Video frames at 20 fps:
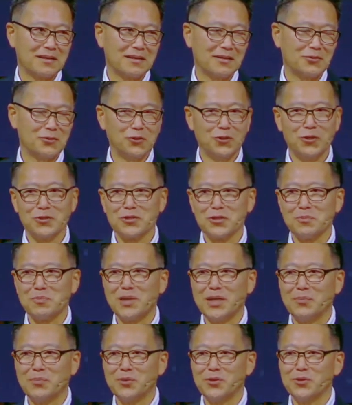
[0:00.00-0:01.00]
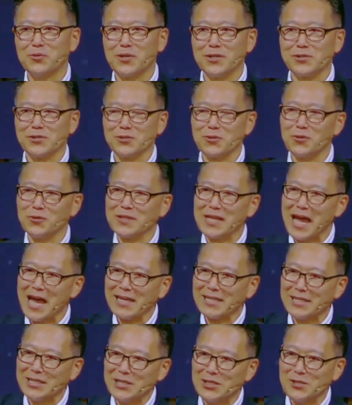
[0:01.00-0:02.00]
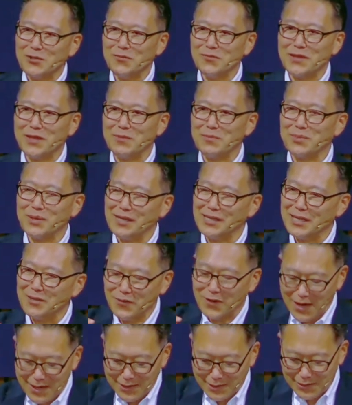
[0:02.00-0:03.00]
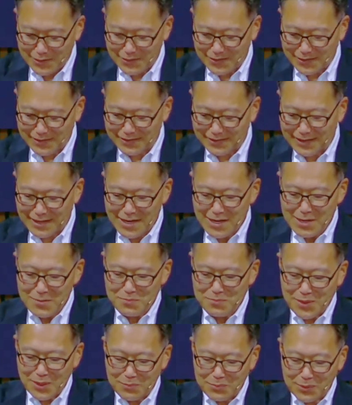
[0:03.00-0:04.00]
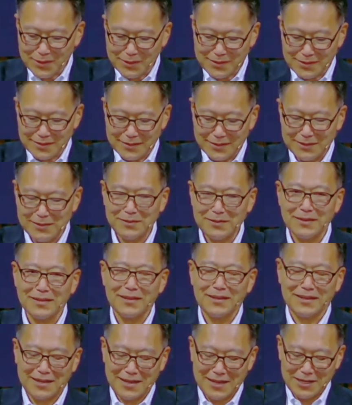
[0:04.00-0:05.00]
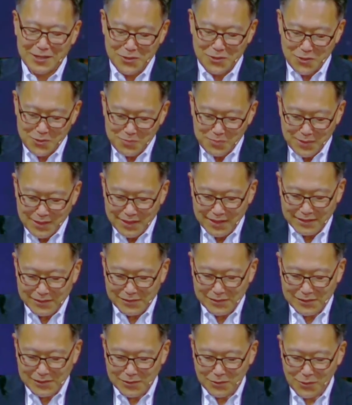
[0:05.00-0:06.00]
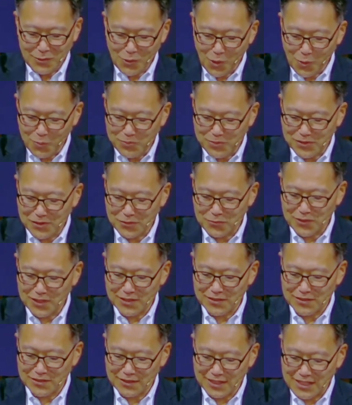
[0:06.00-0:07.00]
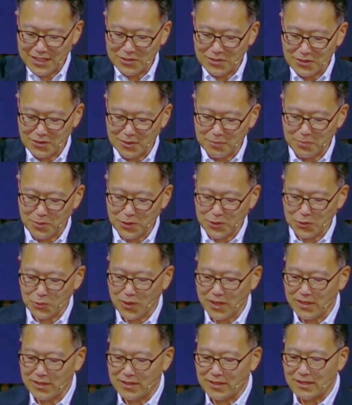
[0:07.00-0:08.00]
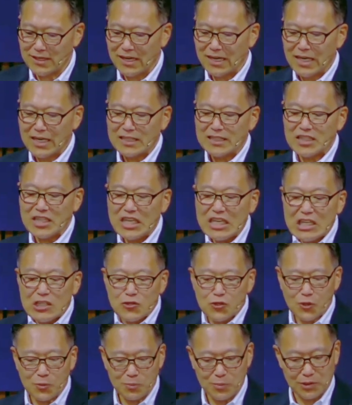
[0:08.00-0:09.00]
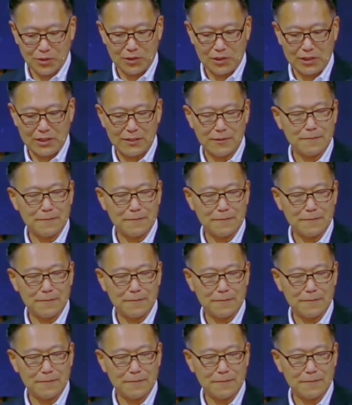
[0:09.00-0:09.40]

Do you know some people who are so naive they believe anything? Biblically, you're blessed. You're open to reason, easily persuaded, teachable.